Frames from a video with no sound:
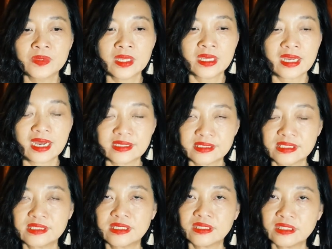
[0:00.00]

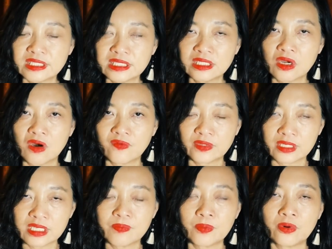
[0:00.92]
assistant dean of the
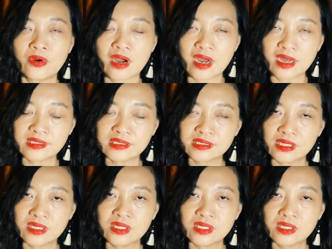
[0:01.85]
liberal arts.